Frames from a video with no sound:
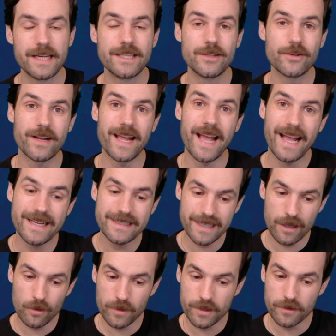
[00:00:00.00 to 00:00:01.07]
You're going to
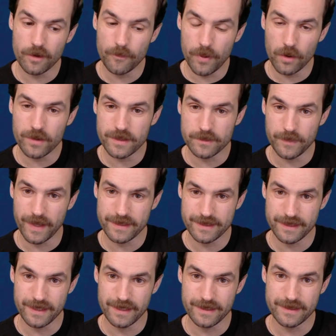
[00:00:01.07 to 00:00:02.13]
exile one of your opponent's best
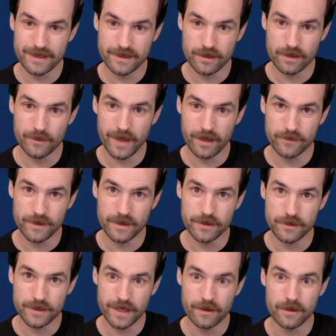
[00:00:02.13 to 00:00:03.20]
things that's on the battlefield that
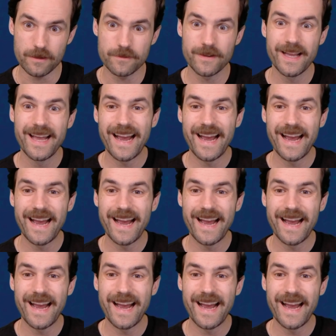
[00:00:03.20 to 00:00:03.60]
you're scared of,